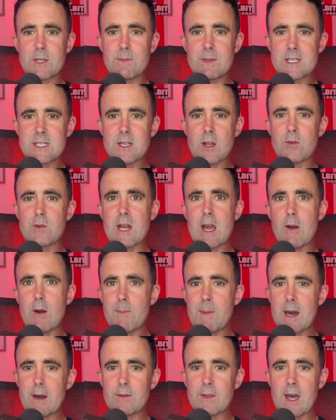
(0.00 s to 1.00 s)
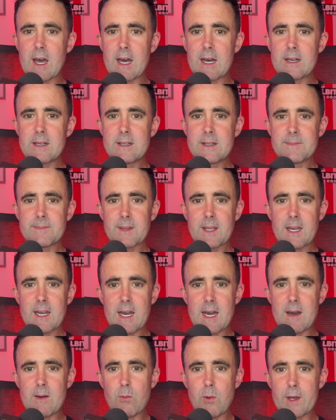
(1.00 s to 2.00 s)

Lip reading: There's no doubt about that.